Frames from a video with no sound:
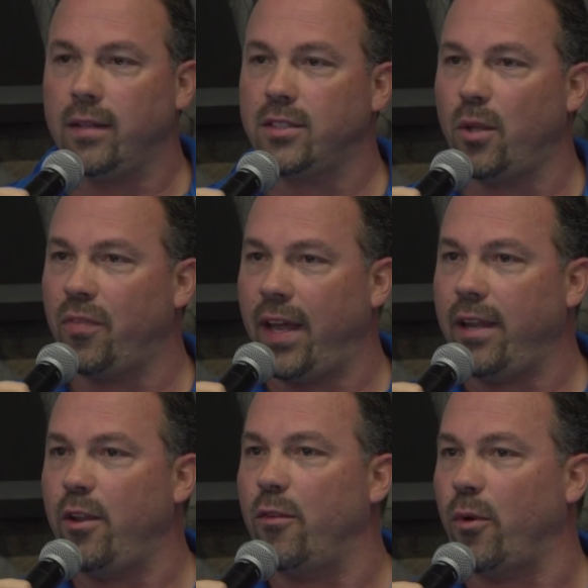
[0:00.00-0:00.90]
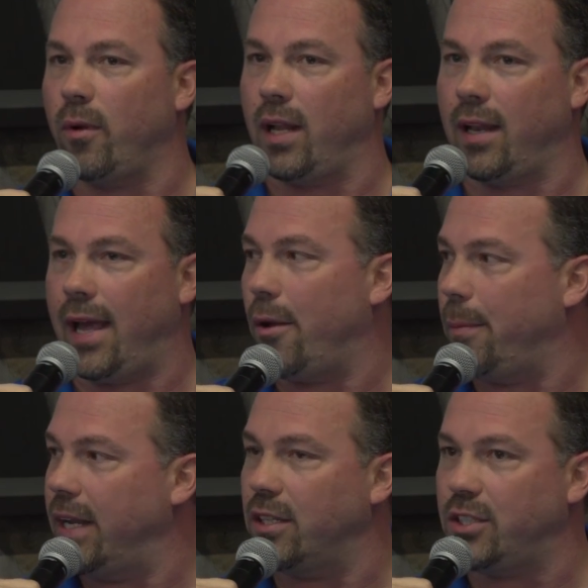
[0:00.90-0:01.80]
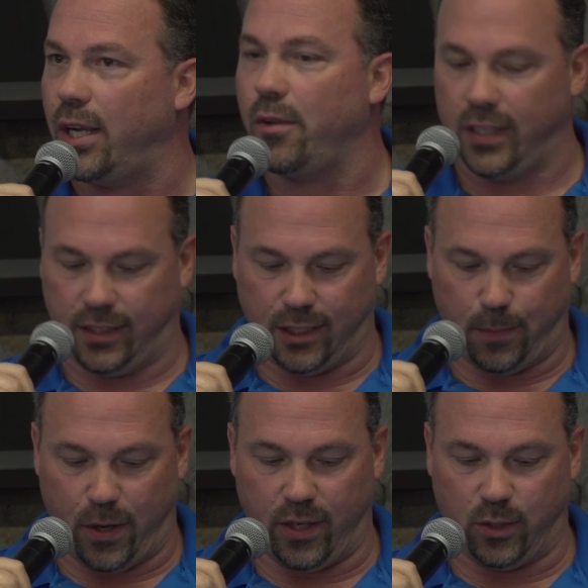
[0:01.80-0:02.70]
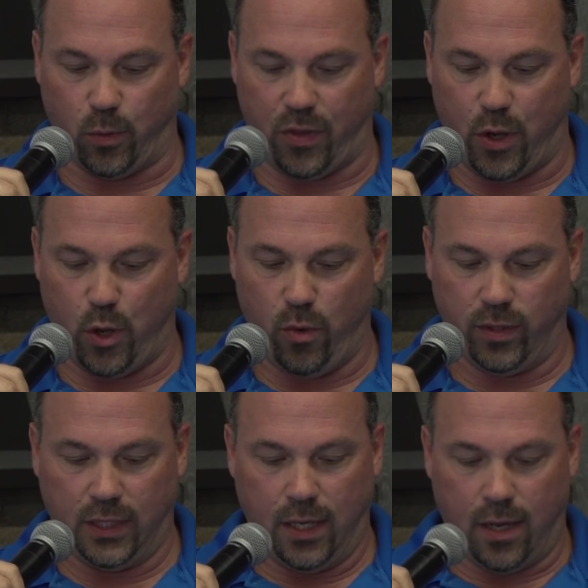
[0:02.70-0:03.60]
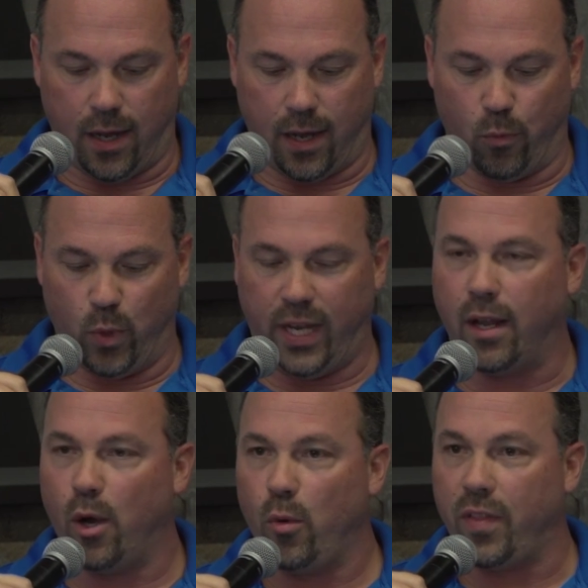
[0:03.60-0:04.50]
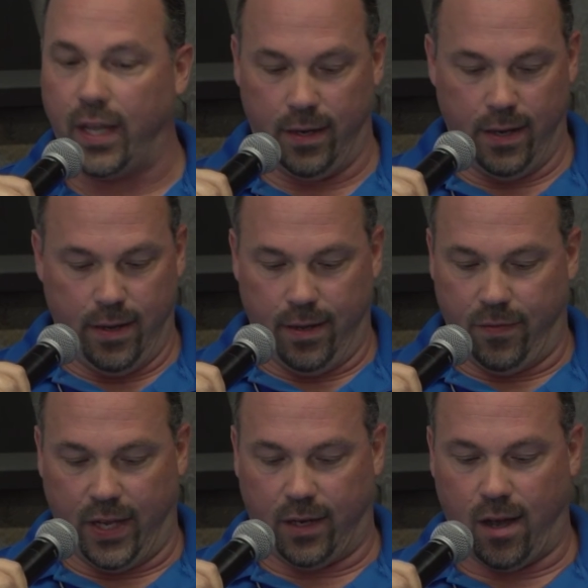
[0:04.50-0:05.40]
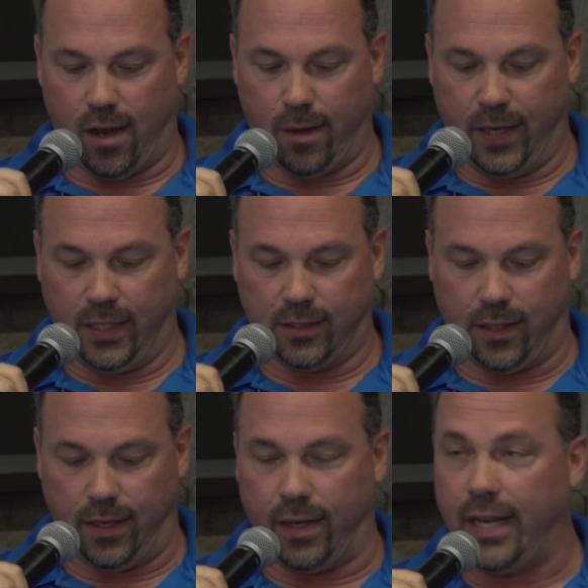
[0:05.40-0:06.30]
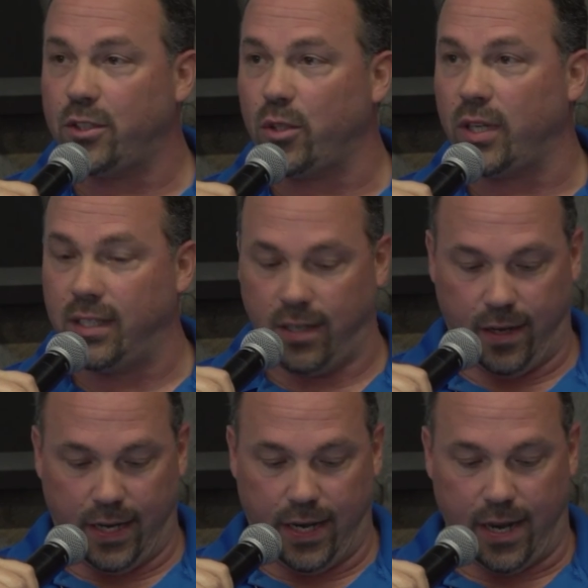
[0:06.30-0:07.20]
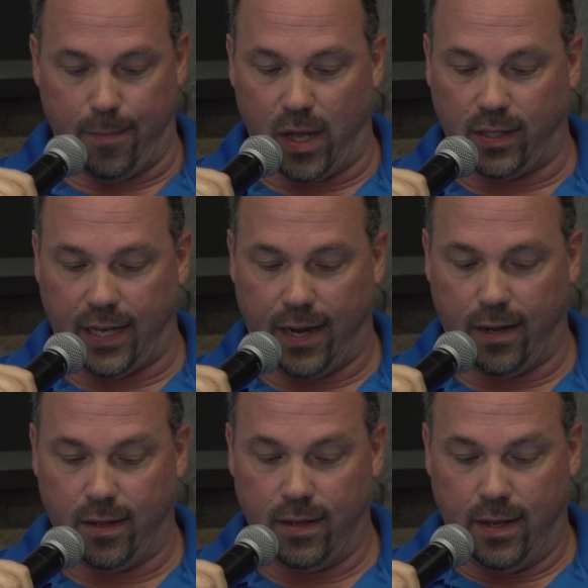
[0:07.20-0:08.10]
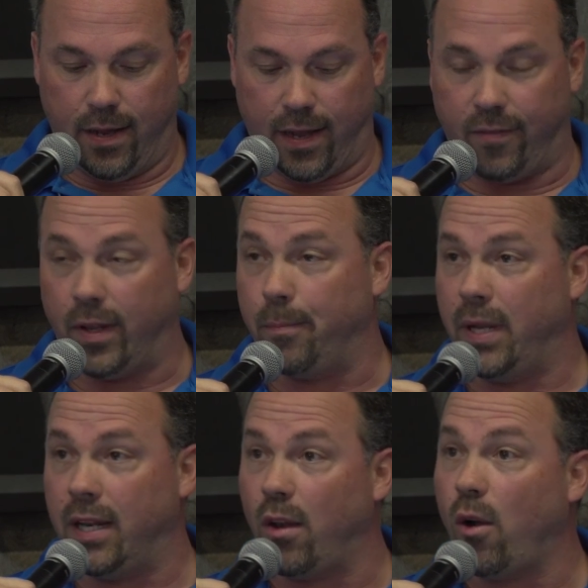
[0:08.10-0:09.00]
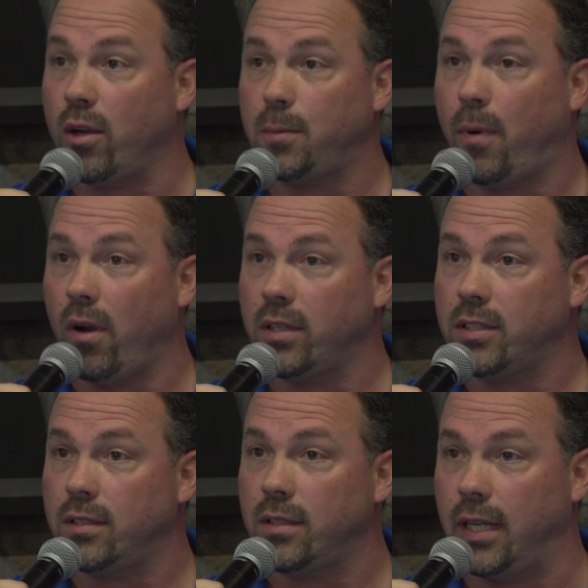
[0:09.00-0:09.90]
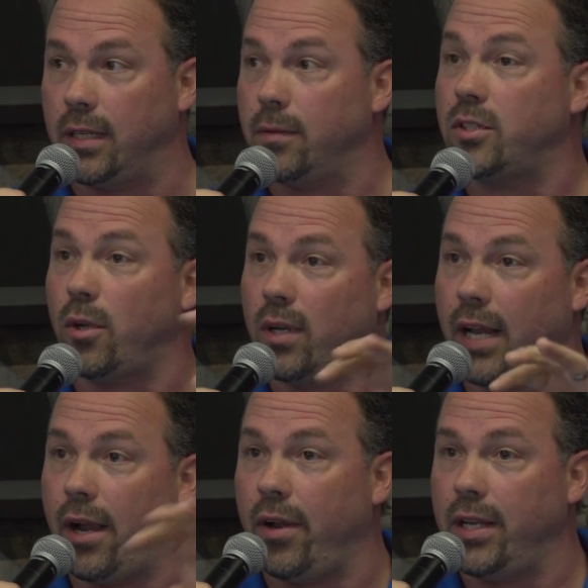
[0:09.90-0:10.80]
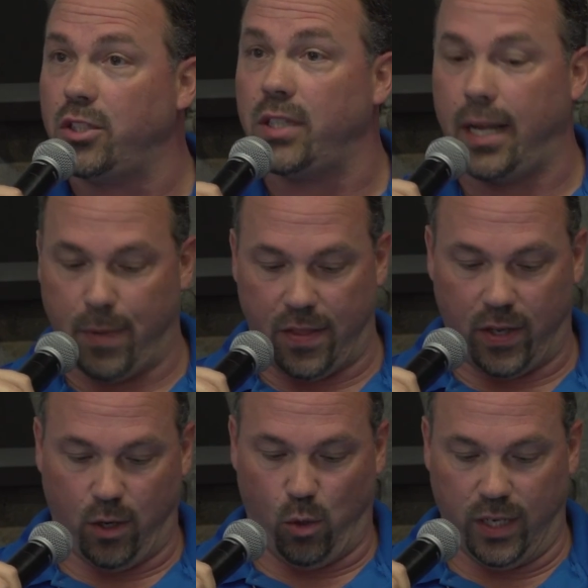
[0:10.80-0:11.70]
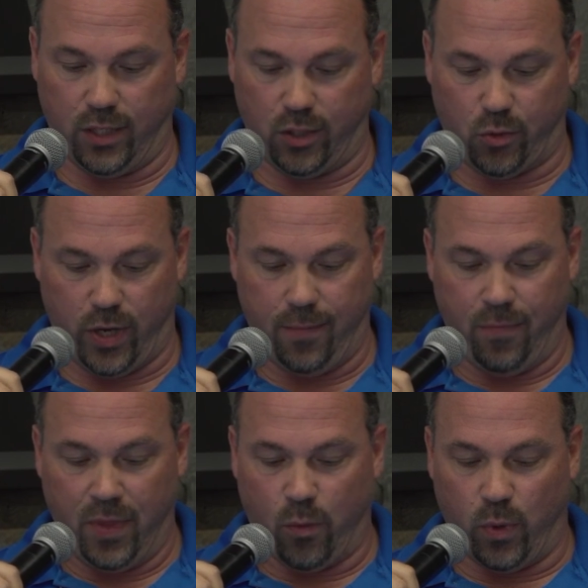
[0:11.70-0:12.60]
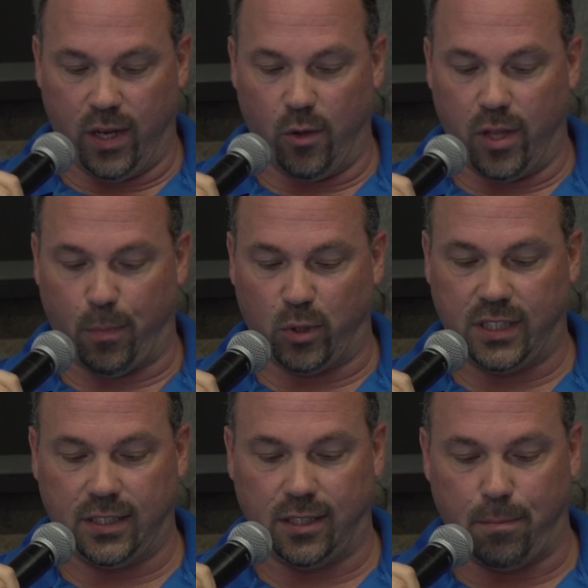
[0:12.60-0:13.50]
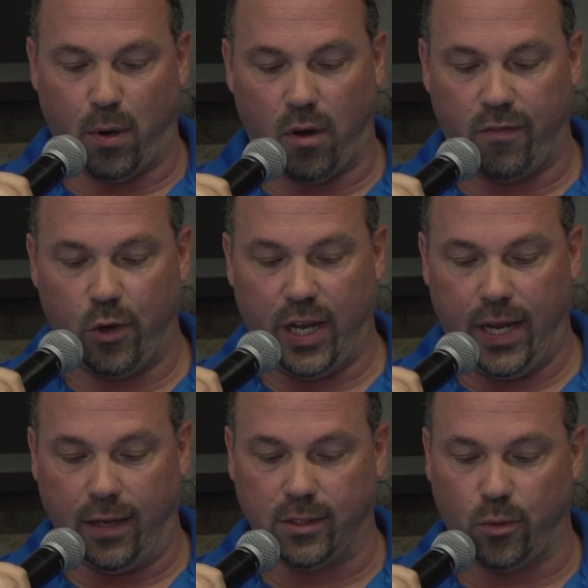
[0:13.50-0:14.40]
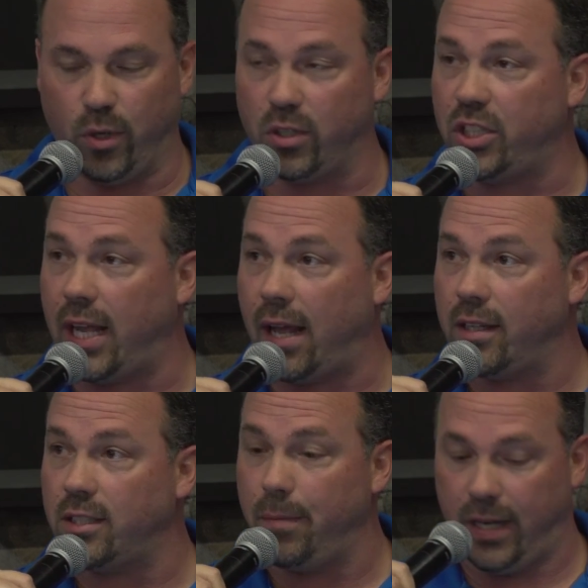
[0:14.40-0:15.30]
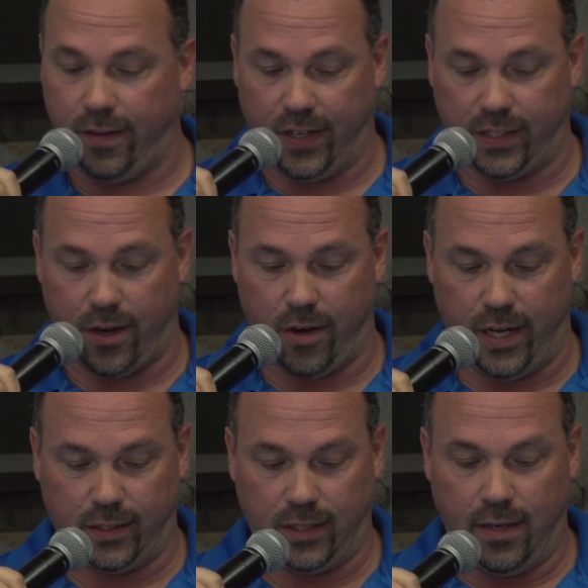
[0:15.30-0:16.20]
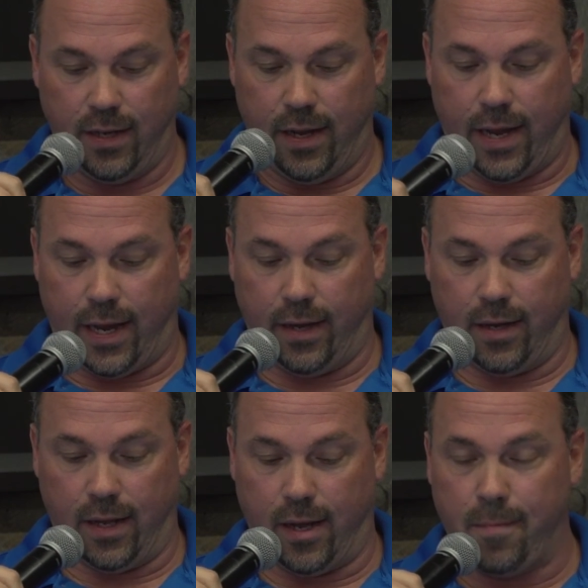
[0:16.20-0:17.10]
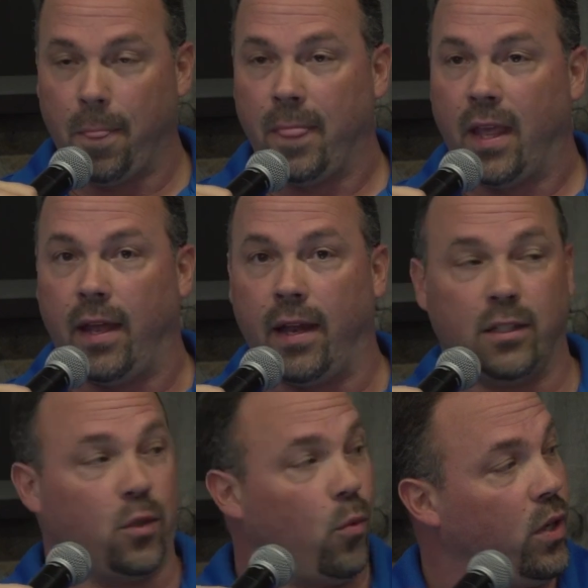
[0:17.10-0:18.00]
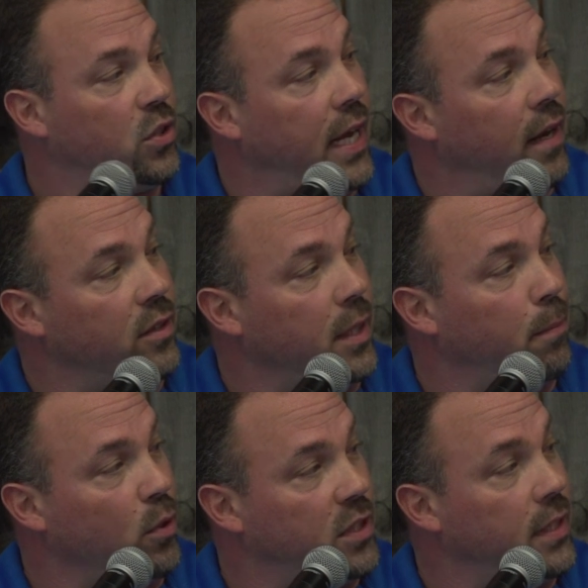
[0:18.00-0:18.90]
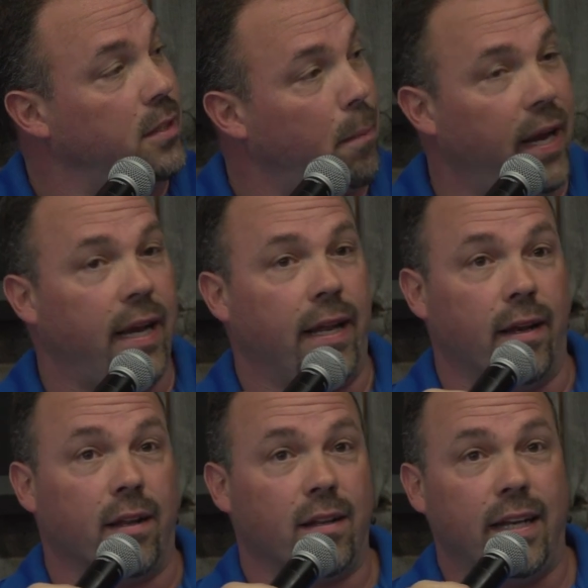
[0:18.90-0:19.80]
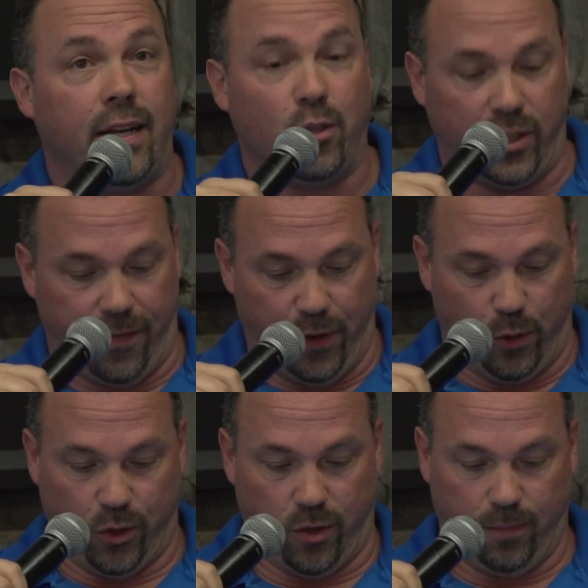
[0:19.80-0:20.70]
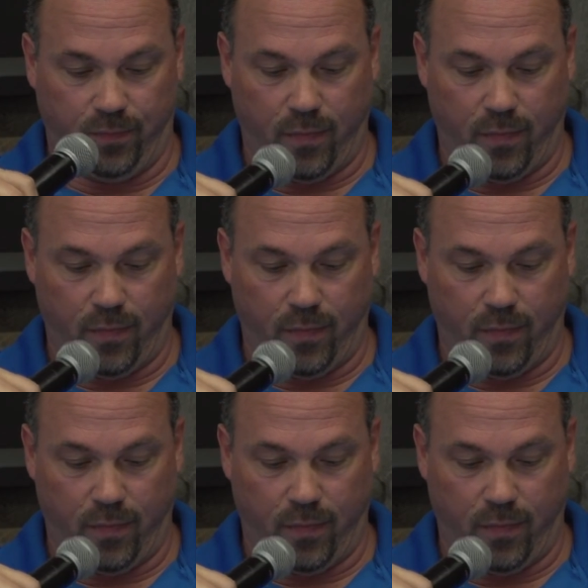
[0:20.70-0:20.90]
So thank you for allowing me to share this experience with you. We know that the economies in Eastern Kentucky and Montana have been in large parts in certain areas shaped by the coal industry. We know that persistent poverty is a real challenge in many of these areas, and it's a real challenge in participating in a clean energy future.